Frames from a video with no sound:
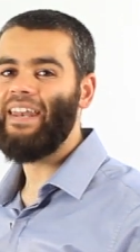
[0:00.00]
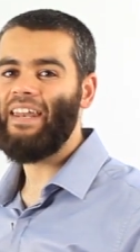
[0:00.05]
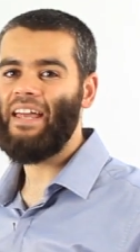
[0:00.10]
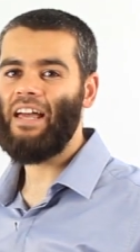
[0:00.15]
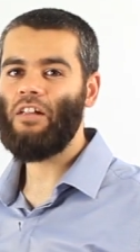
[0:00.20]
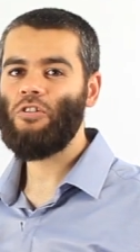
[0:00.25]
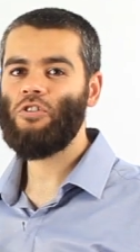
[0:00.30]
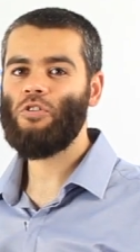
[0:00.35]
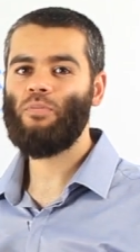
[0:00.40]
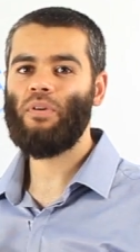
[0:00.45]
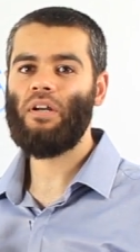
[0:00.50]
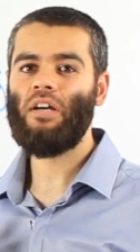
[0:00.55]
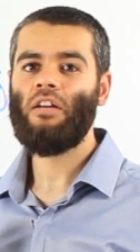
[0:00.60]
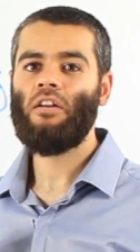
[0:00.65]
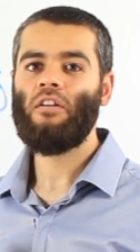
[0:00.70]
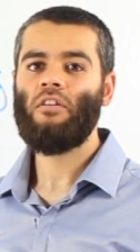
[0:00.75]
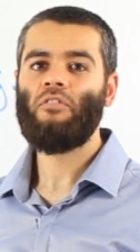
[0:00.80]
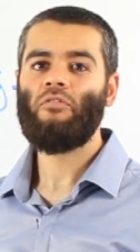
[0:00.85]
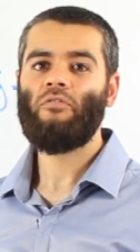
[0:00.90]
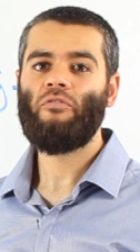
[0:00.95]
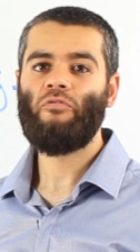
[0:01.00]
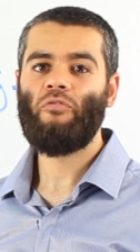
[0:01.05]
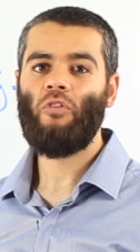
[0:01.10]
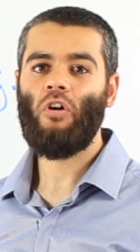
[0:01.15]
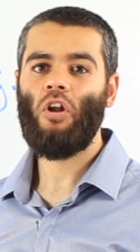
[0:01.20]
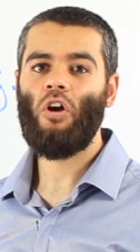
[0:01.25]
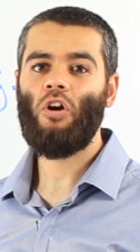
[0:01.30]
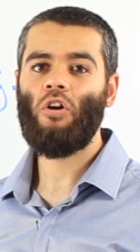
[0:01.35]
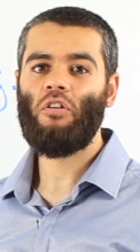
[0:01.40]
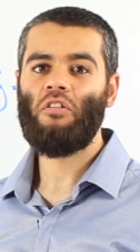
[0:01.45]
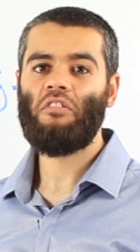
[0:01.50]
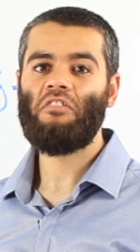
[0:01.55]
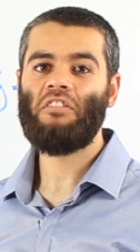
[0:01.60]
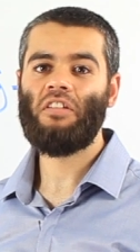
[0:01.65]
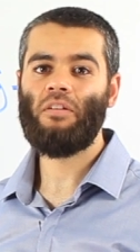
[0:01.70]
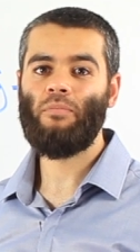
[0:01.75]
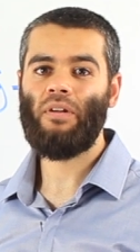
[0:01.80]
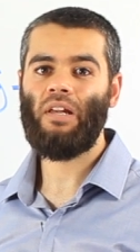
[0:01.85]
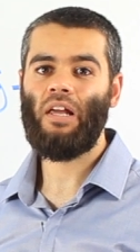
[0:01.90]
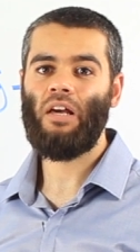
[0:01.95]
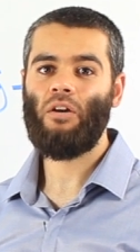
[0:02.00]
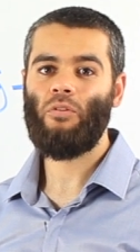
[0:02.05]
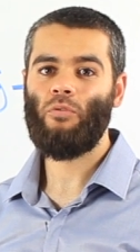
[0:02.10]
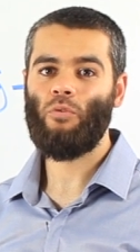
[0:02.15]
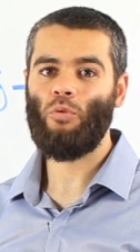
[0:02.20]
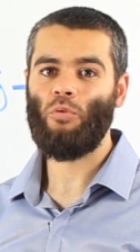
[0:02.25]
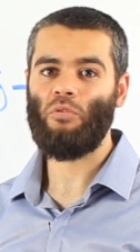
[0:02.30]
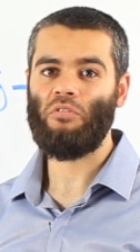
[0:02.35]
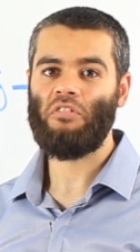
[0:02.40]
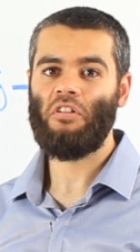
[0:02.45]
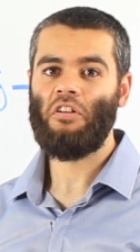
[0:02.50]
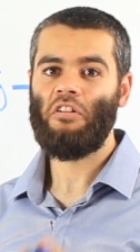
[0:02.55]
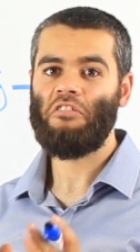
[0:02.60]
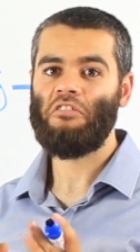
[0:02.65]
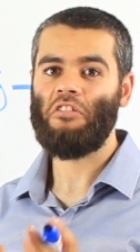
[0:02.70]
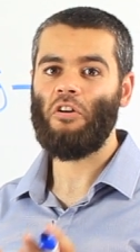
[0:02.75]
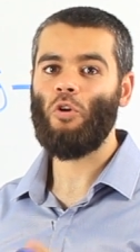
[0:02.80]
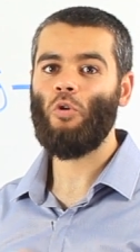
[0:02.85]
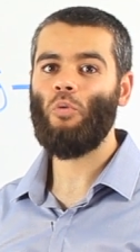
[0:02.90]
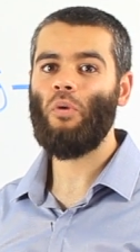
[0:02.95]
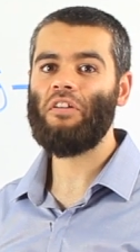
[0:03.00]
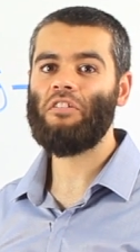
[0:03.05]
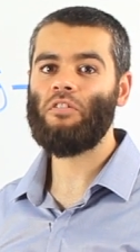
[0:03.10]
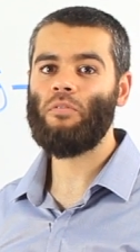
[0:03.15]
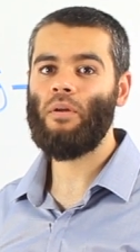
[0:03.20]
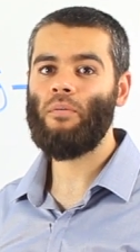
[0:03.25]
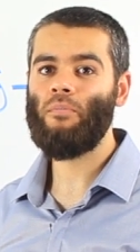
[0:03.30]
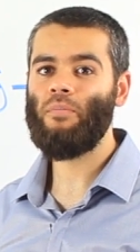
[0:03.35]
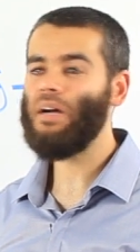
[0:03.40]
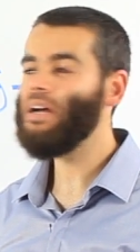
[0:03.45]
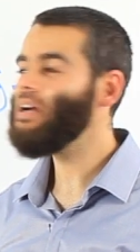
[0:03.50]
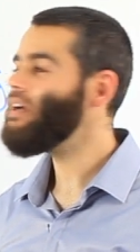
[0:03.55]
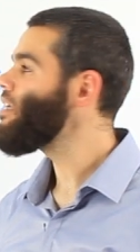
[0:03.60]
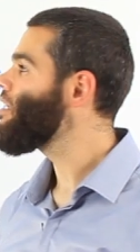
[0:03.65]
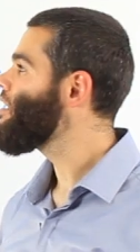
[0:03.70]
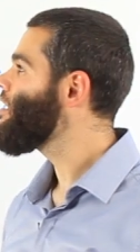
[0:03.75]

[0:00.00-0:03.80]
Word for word: and algebra follow similar rules. So always remember